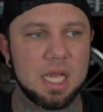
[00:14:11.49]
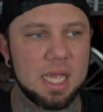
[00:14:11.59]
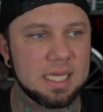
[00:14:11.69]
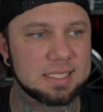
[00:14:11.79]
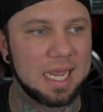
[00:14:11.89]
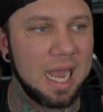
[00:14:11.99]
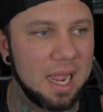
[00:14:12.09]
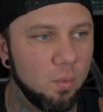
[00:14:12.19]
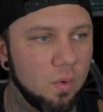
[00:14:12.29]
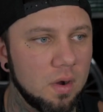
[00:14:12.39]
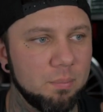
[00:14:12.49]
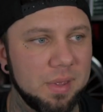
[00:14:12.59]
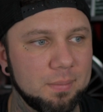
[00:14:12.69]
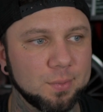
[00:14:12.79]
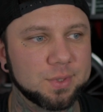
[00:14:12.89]
is I want
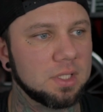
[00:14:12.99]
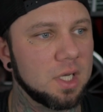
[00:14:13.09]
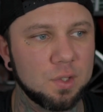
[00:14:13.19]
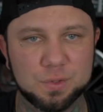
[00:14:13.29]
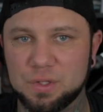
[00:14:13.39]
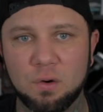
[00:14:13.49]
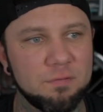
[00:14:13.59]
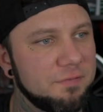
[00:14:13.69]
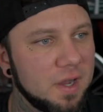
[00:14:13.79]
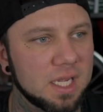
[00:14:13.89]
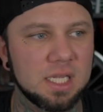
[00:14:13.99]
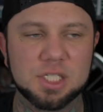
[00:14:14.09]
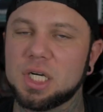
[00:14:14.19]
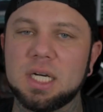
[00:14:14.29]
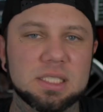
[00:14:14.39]
people to know, don't fucking
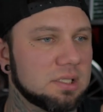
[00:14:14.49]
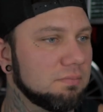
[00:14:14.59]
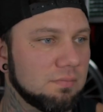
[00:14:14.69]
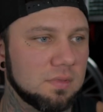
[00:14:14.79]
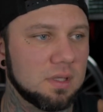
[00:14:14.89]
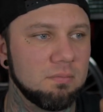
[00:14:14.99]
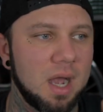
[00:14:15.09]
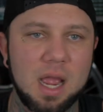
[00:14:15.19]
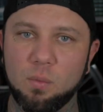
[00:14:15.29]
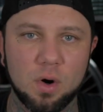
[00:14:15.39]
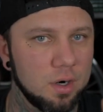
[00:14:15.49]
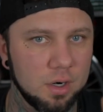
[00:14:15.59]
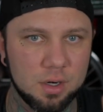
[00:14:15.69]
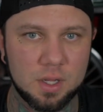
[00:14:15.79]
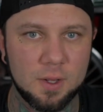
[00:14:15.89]
trust my word